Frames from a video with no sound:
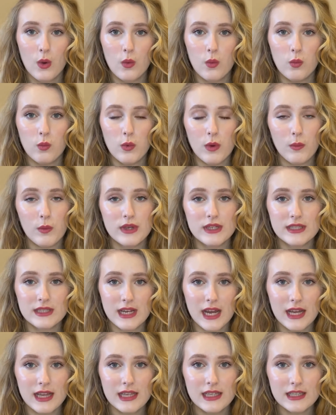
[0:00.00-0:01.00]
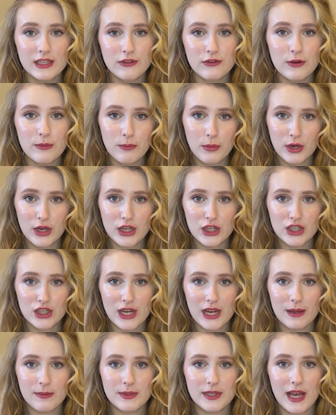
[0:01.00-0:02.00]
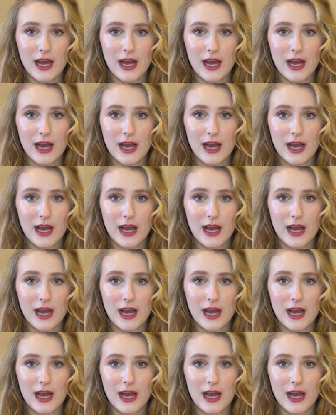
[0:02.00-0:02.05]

When we're styling different body shapes,